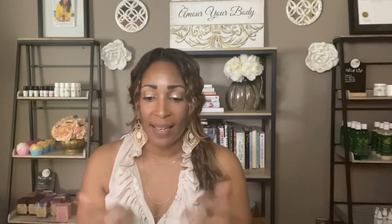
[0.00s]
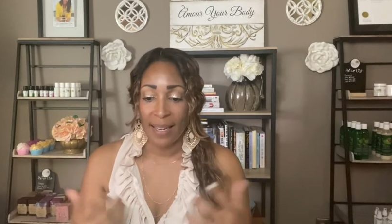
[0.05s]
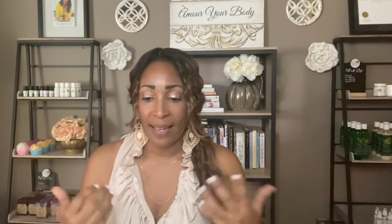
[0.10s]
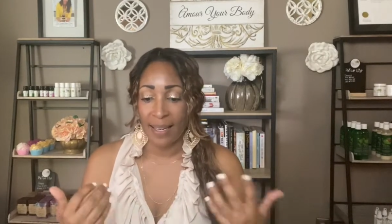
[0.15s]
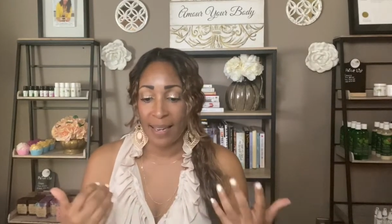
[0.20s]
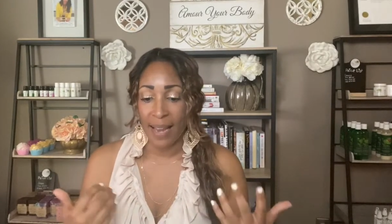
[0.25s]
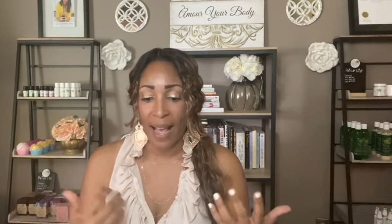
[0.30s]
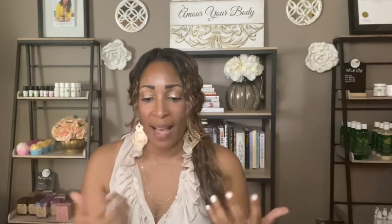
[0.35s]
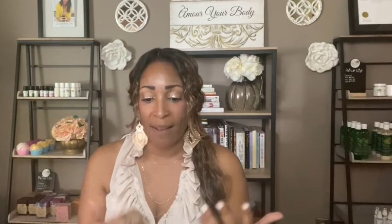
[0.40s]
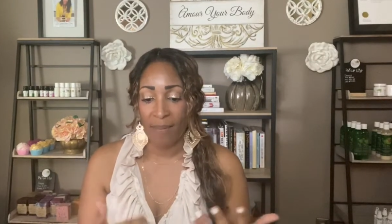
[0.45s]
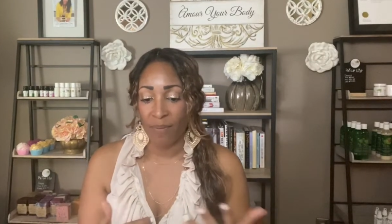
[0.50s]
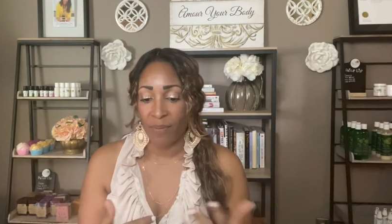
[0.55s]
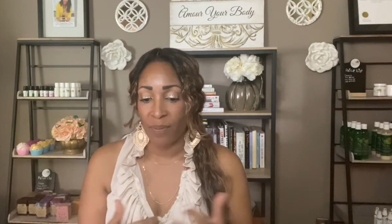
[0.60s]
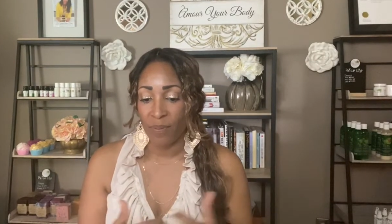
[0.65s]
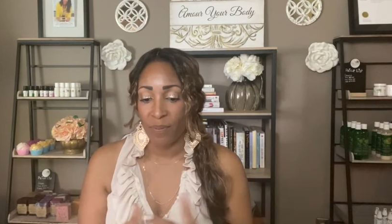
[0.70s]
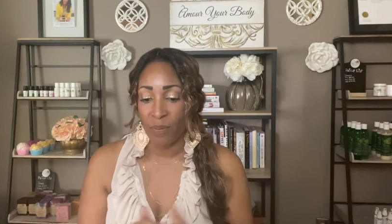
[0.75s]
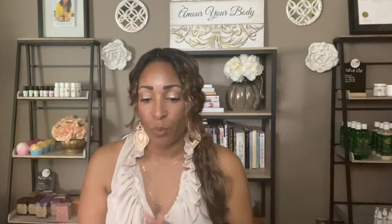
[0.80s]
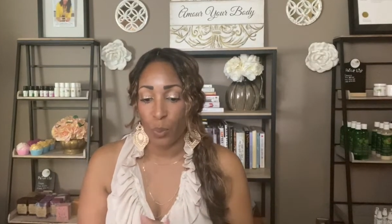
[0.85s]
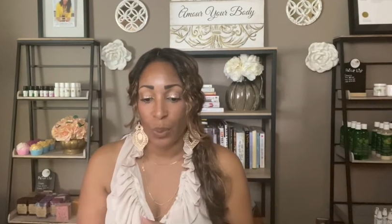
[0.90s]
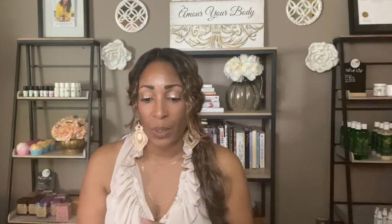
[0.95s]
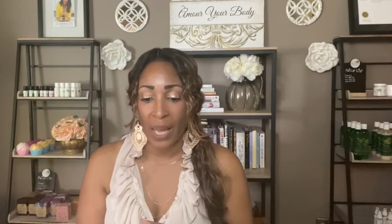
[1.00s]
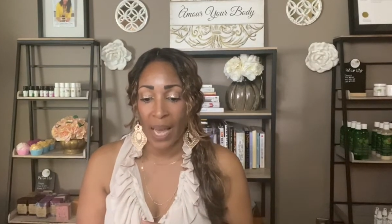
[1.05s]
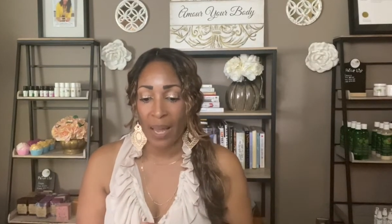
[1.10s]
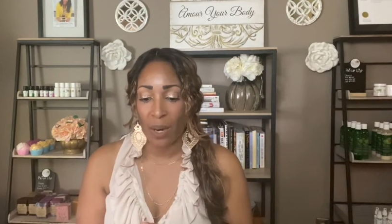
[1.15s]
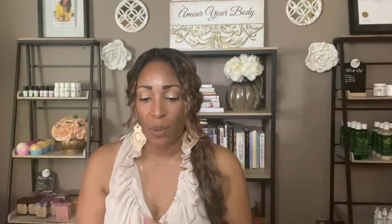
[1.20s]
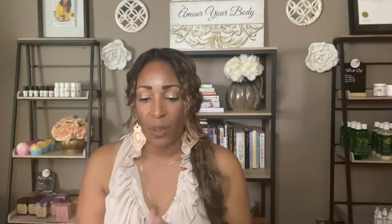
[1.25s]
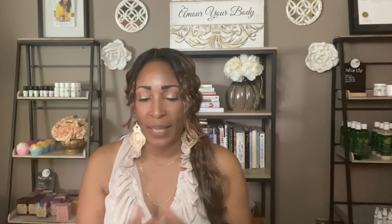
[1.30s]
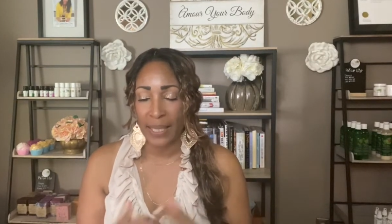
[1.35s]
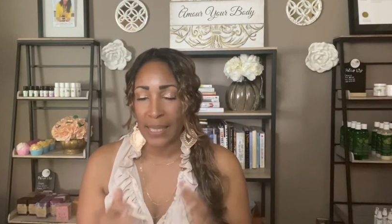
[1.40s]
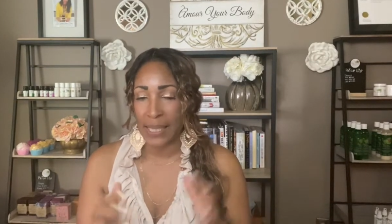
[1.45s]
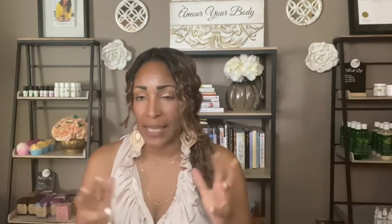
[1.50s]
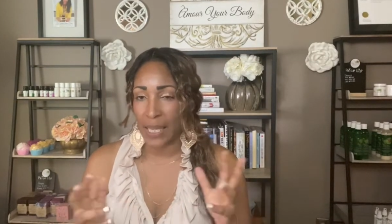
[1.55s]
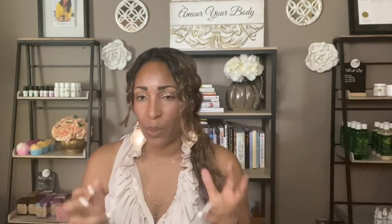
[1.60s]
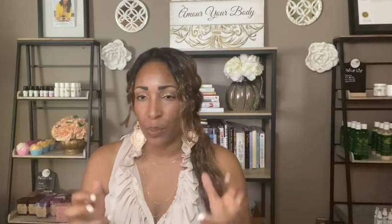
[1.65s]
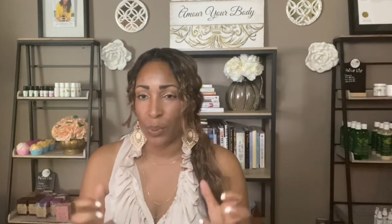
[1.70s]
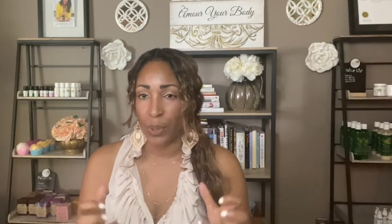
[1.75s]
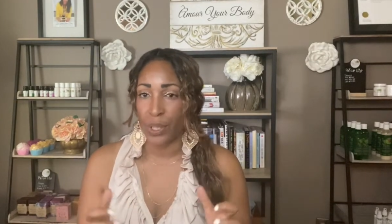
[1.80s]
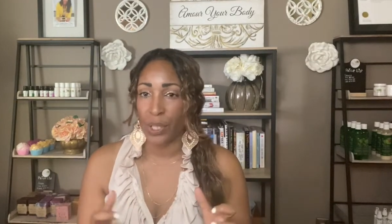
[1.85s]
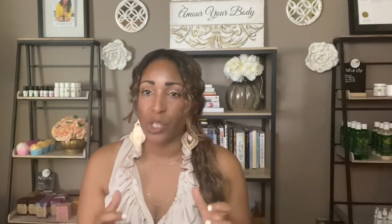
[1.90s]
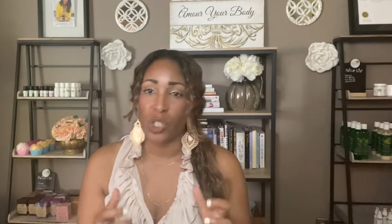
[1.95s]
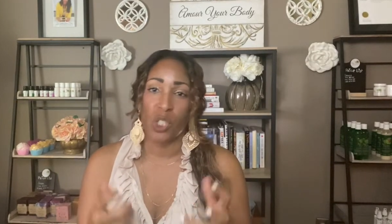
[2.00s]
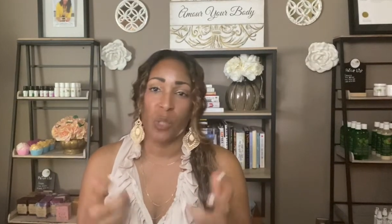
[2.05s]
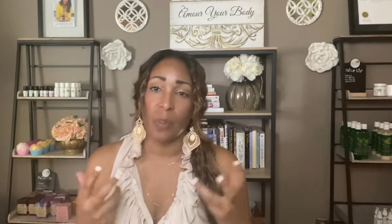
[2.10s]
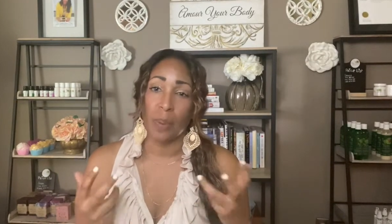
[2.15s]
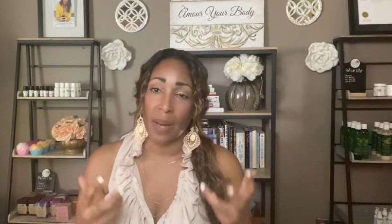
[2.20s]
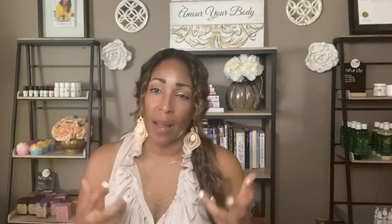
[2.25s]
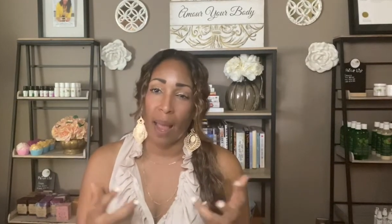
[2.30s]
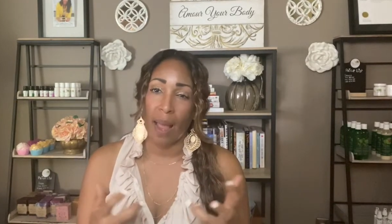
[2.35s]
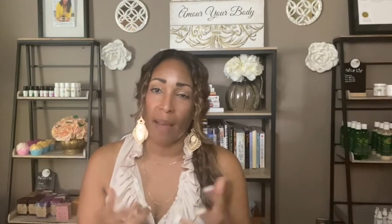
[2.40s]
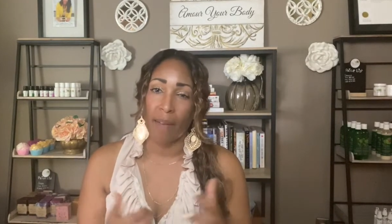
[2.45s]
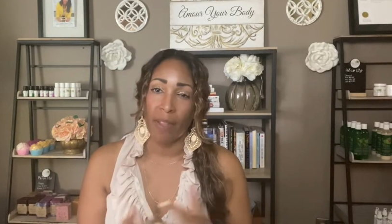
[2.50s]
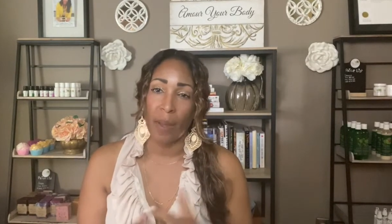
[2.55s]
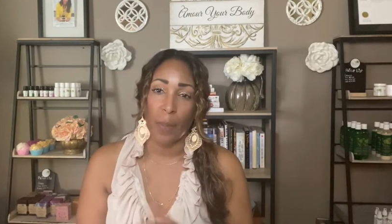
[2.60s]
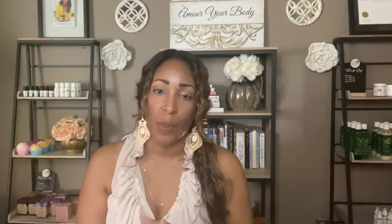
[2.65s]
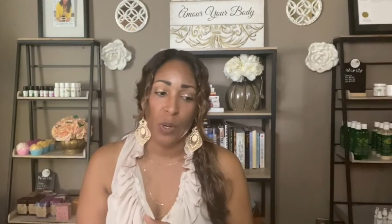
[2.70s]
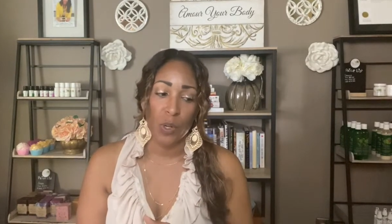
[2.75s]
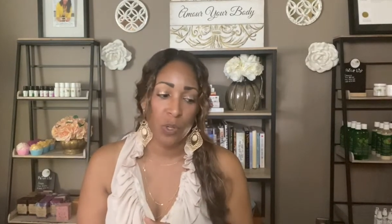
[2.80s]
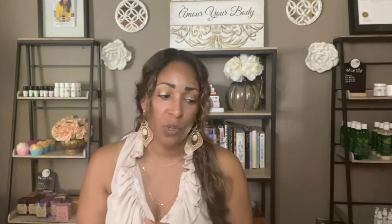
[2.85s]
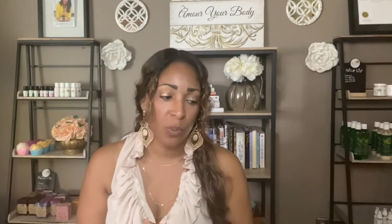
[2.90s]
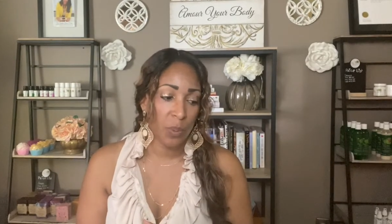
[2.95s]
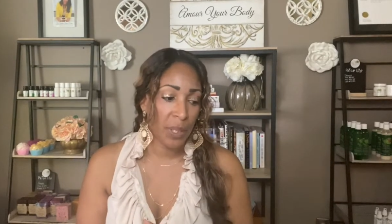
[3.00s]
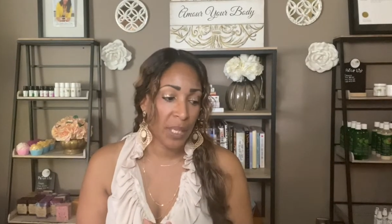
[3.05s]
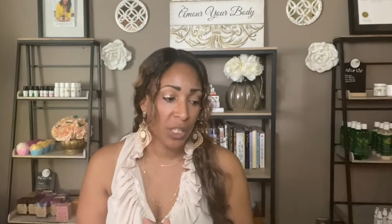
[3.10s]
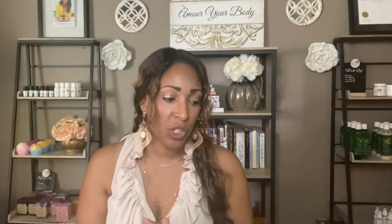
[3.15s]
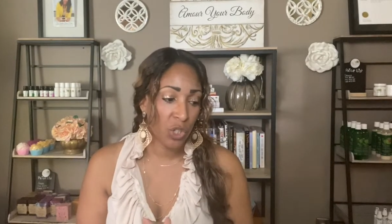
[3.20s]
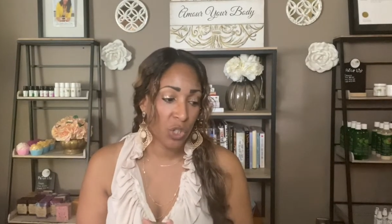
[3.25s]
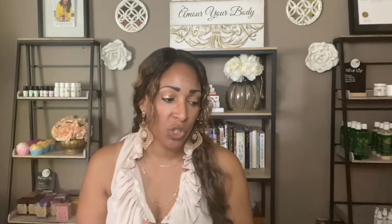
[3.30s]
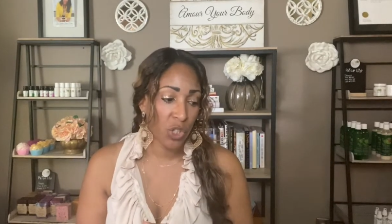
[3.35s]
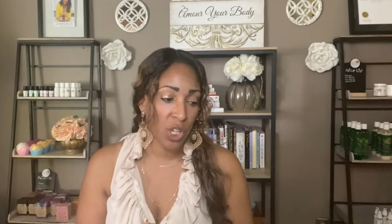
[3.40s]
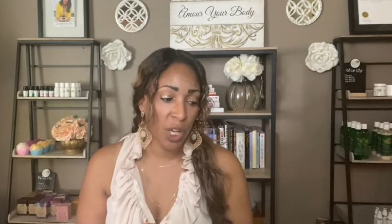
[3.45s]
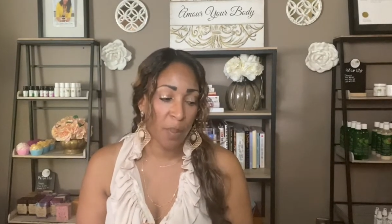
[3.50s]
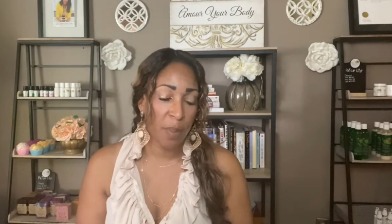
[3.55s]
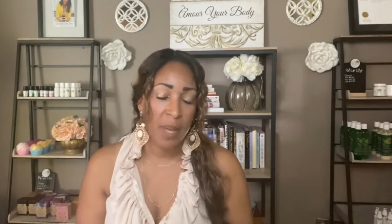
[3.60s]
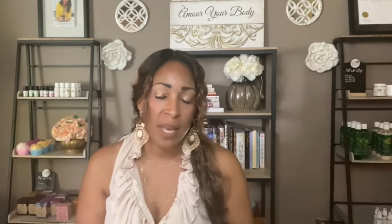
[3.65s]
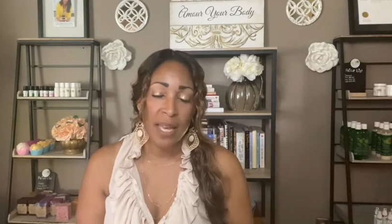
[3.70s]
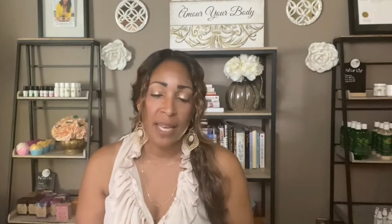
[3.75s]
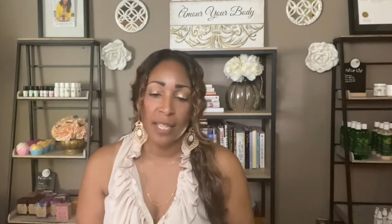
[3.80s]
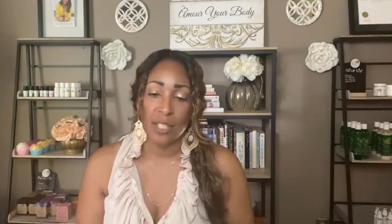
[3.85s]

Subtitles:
and I don't like to say religious, but I have that personal relationship.